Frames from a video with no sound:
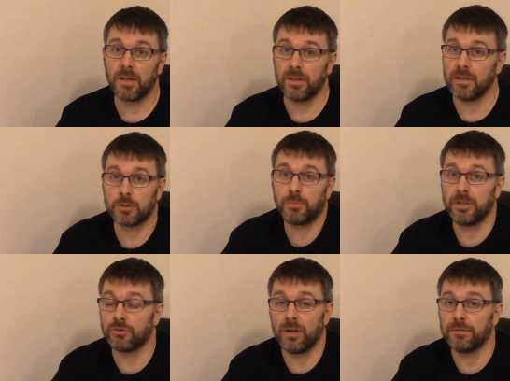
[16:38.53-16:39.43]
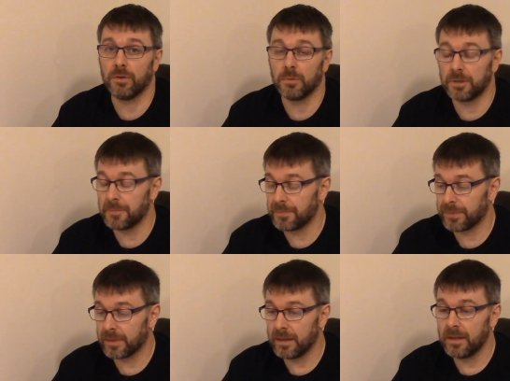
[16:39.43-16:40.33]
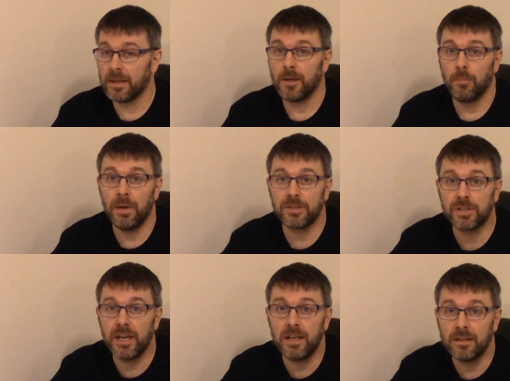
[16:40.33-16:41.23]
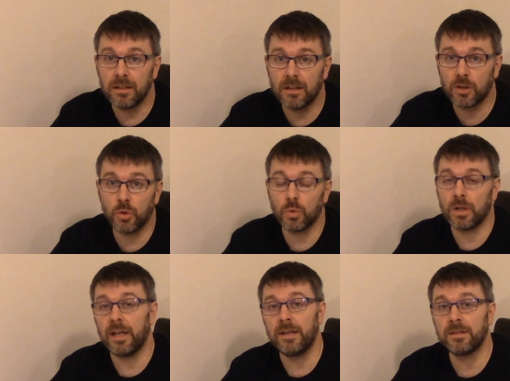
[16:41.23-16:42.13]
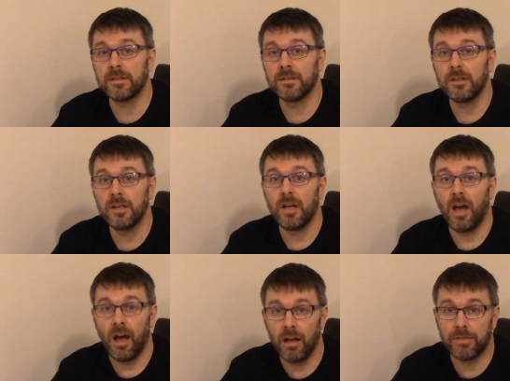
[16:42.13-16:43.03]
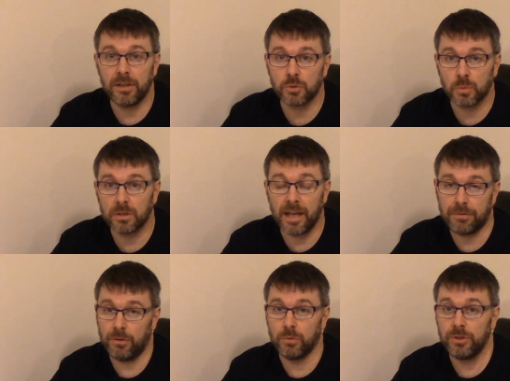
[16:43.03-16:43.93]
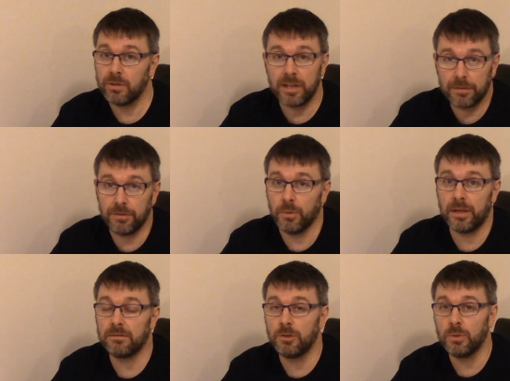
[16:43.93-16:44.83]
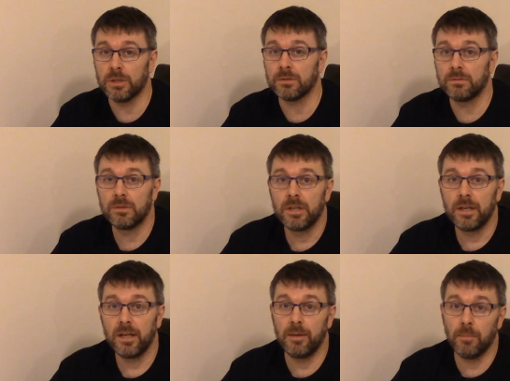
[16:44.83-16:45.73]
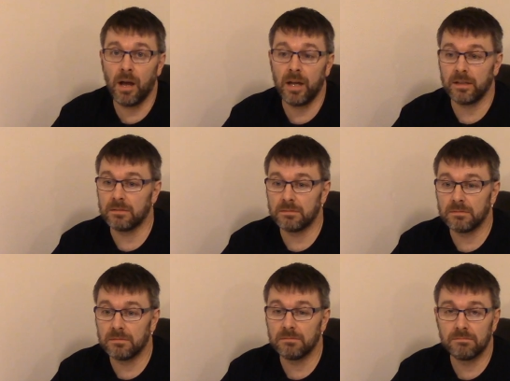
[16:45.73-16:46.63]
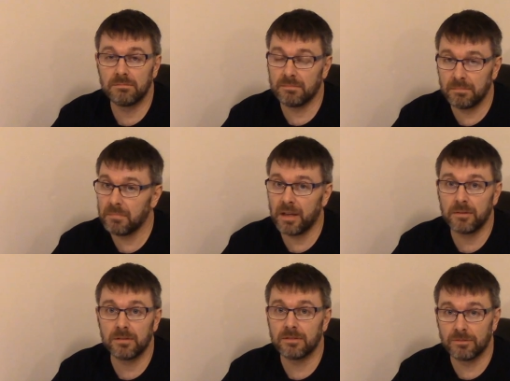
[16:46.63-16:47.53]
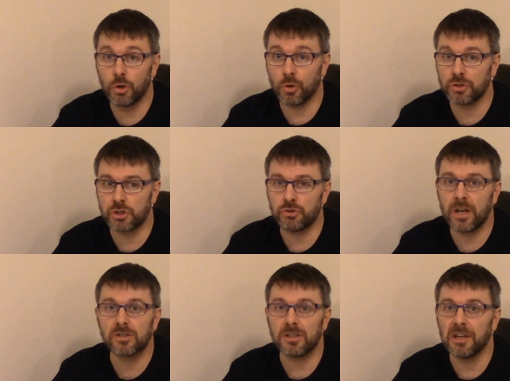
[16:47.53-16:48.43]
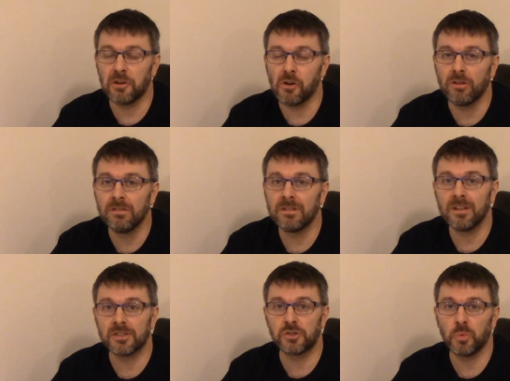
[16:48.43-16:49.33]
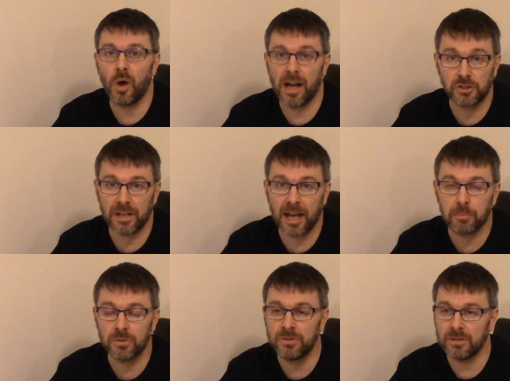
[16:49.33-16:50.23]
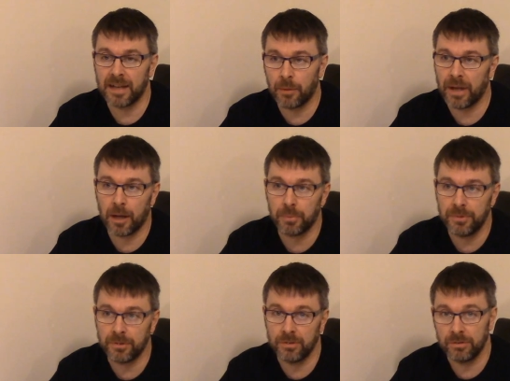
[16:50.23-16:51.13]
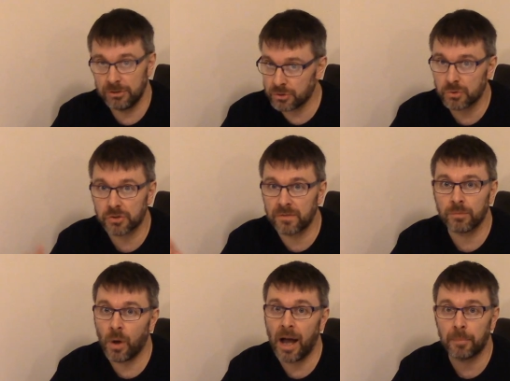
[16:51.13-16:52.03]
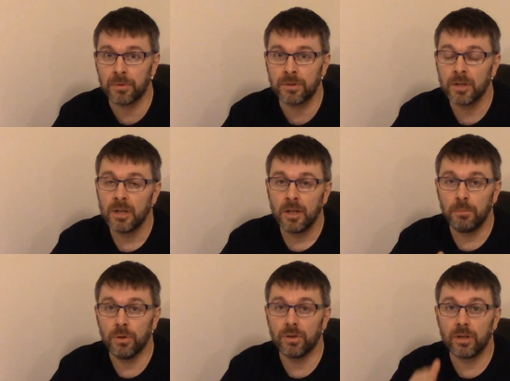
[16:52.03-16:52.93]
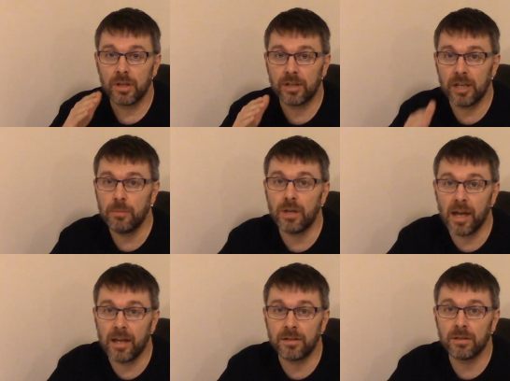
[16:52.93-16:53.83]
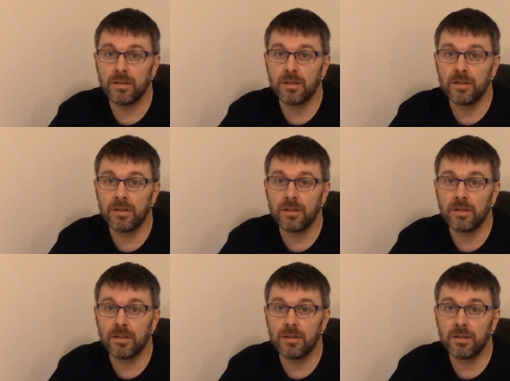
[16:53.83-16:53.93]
I think that's pretty straightforward. Maintain a cool head and things will get through. You'll get through it, you will. It might cause you stress later on as to what actually happened and how it happened and the results of what happened, but keep your head,